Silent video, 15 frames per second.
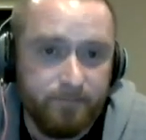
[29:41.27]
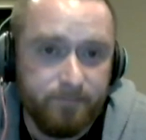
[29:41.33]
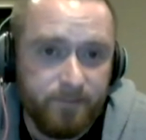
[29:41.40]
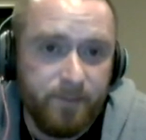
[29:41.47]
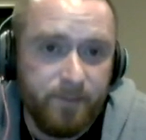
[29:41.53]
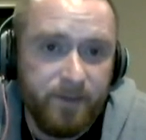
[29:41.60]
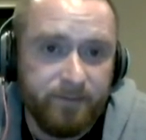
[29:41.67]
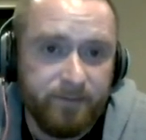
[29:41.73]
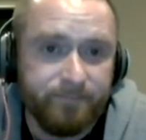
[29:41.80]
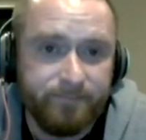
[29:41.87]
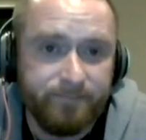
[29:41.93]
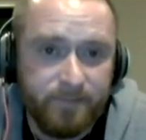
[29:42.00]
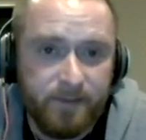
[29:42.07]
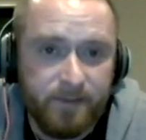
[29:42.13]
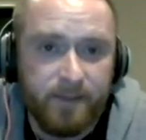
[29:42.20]
I mean,
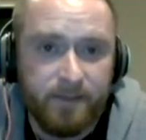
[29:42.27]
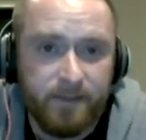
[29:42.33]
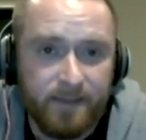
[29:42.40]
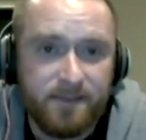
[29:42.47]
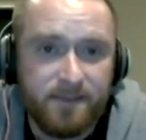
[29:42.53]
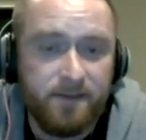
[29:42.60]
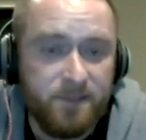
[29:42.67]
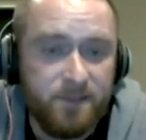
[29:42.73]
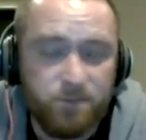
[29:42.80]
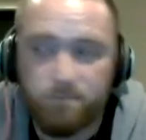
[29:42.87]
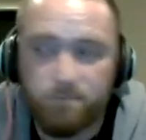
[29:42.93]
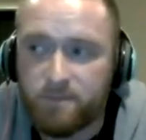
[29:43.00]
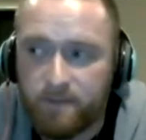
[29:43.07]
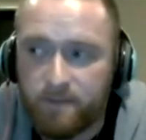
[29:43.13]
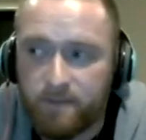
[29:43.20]
that's how that
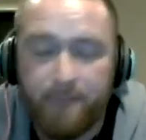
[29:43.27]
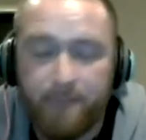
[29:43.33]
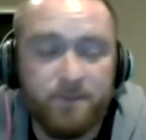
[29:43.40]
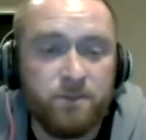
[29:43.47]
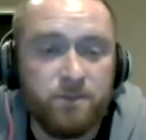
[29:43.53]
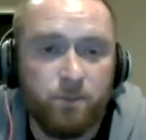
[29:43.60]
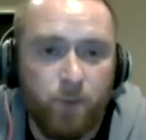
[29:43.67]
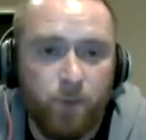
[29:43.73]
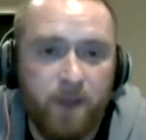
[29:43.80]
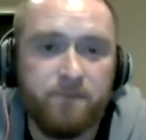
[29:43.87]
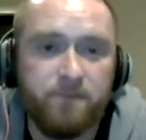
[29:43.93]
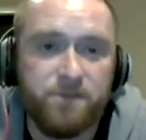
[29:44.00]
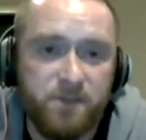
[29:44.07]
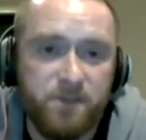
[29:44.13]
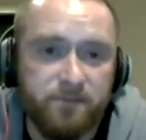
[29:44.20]
happens with wide
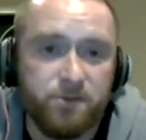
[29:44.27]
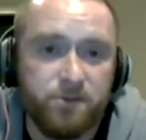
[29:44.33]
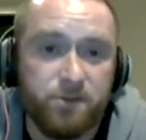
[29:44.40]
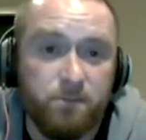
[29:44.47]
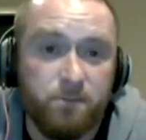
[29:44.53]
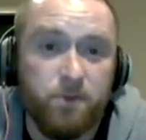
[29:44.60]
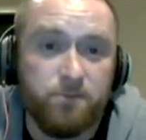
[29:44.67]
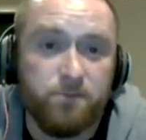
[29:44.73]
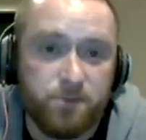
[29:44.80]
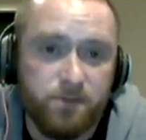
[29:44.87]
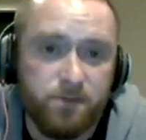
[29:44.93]
receivers the most.